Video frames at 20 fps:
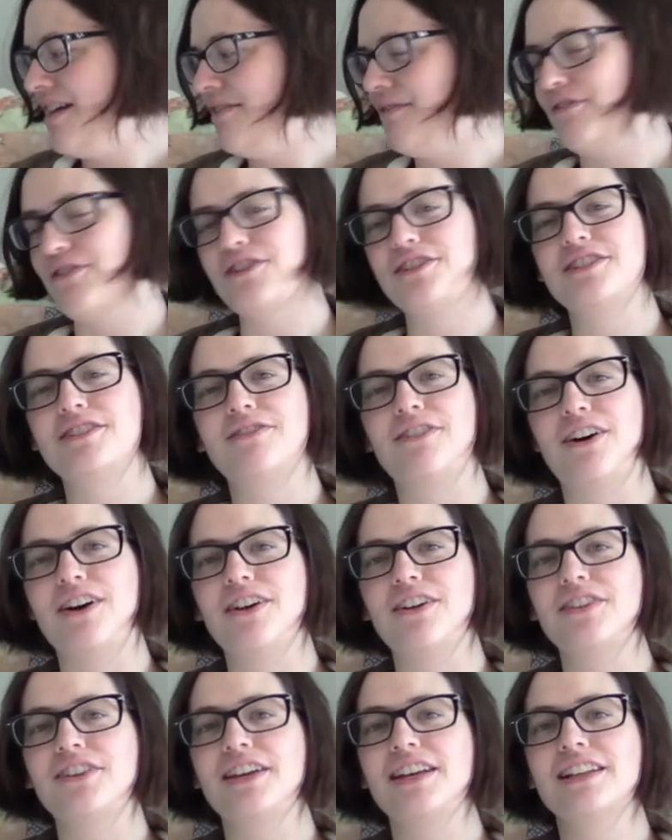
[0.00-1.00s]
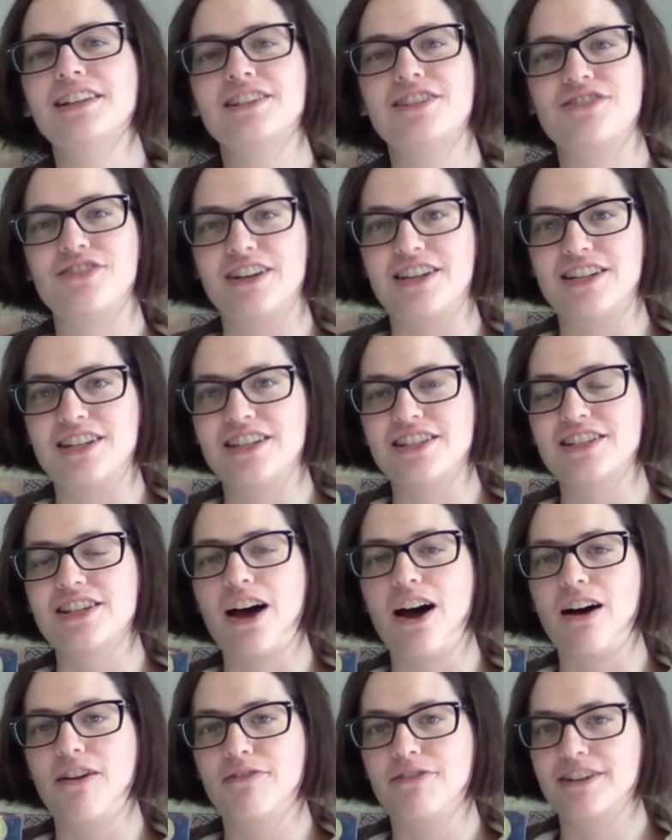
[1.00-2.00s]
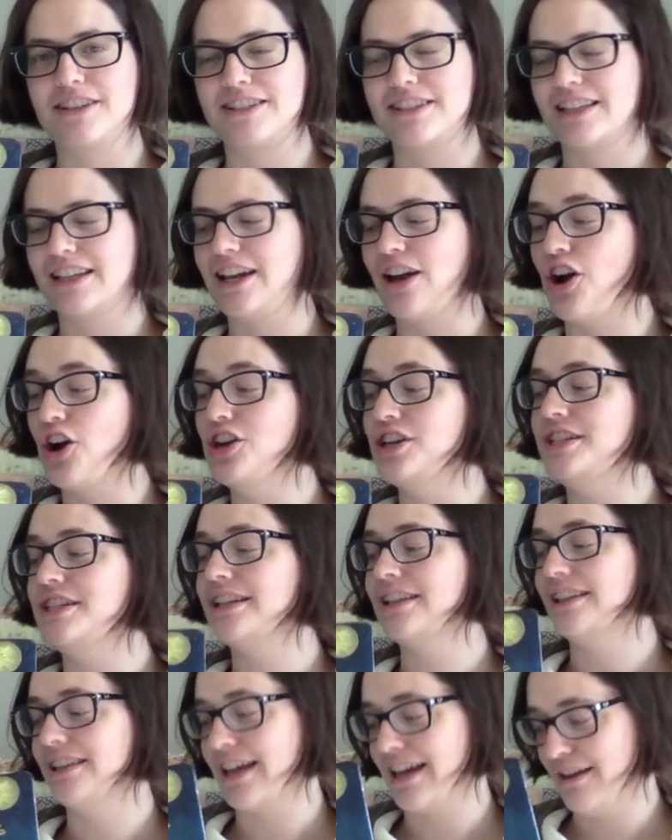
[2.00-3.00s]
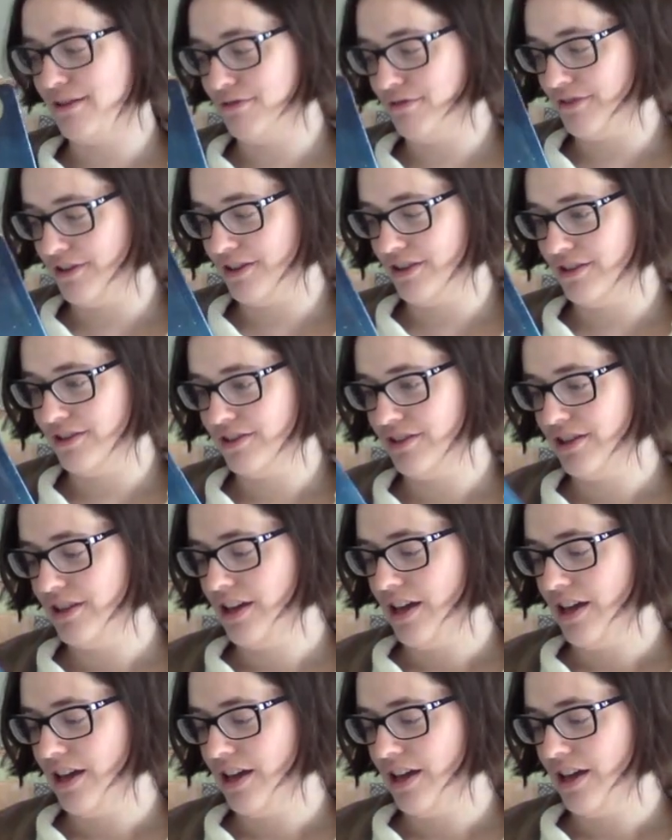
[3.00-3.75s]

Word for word: First of all, the illustrations obviously are delightful.